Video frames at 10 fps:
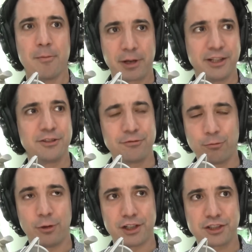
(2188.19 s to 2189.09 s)
But I
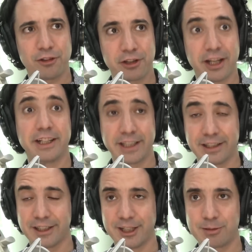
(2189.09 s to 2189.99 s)
do want to start with that,
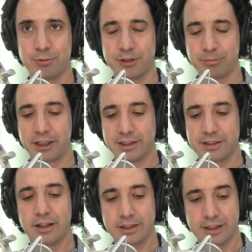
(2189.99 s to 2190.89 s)
that last point because